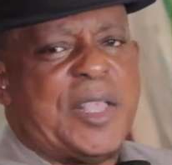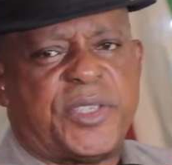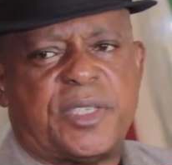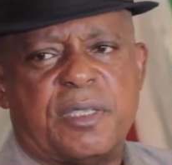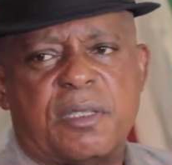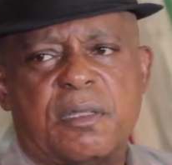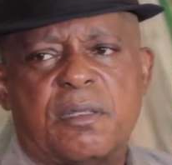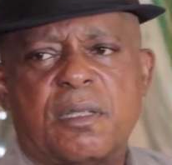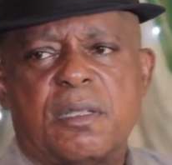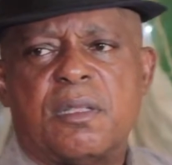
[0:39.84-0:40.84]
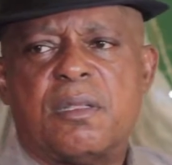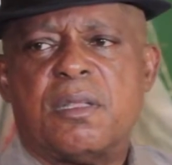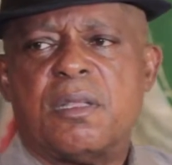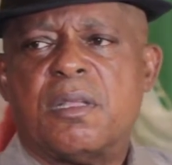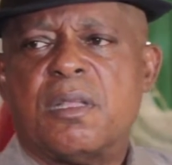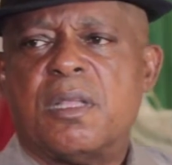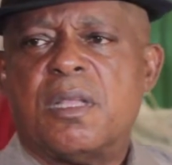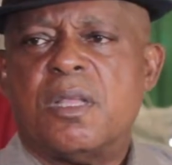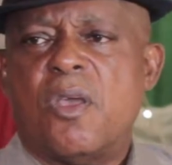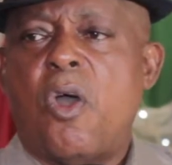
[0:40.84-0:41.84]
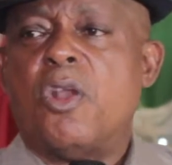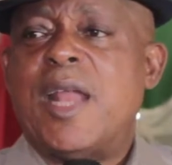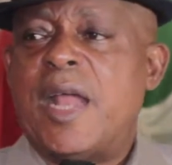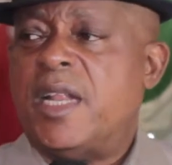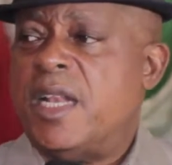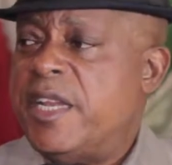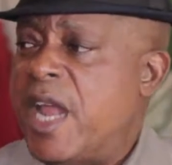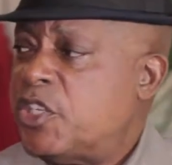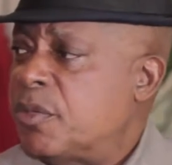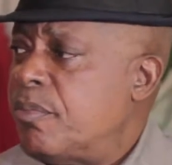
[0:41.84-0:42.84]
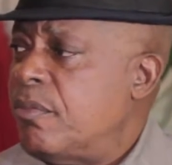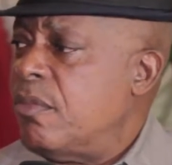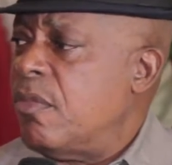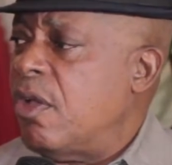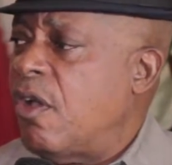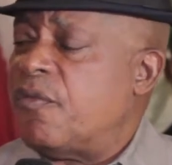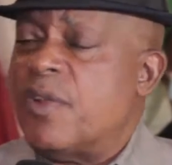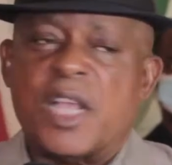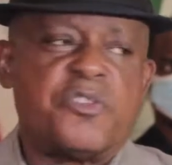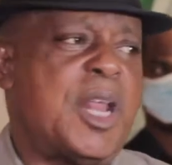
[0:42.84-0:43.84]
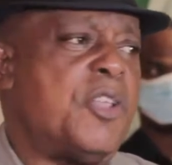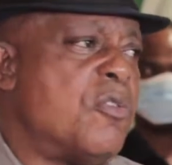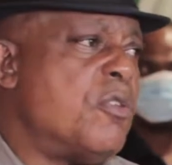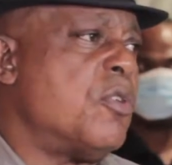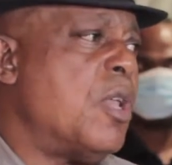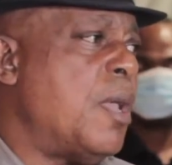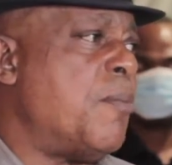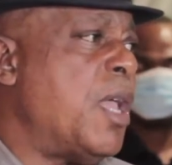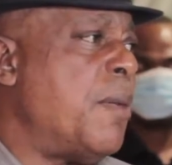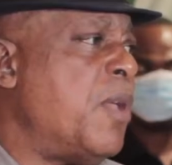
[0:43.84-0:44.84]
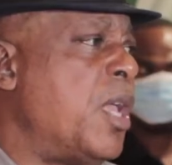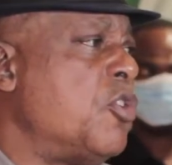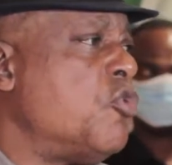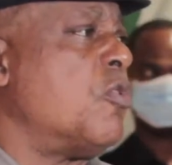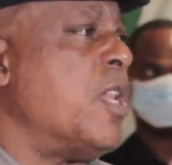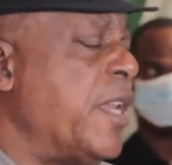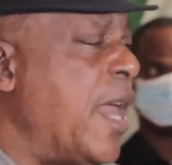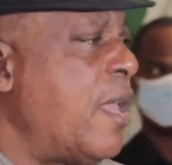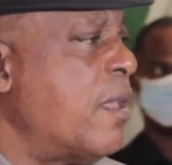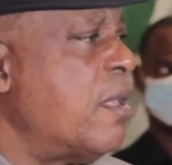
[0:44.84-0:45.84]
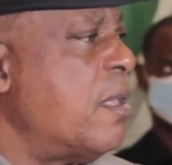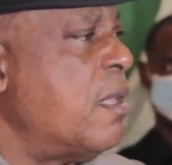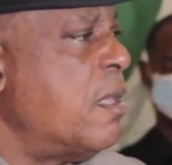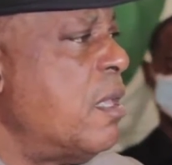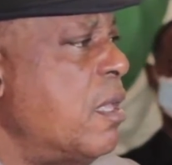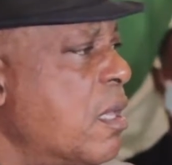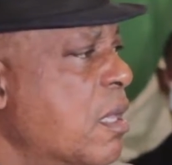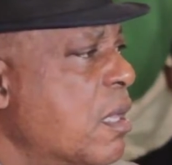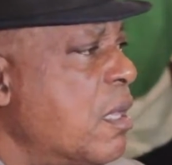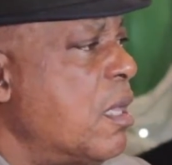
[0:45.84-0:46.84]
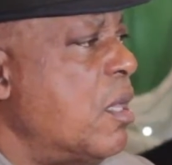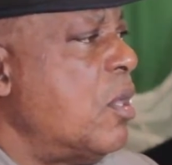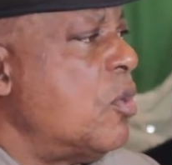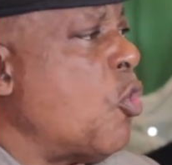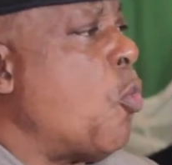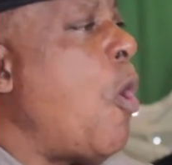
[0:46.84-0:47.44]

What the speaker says: The People's Democratic Party has stated it has not taken any decision on zoning ahead of the 2023 general elections.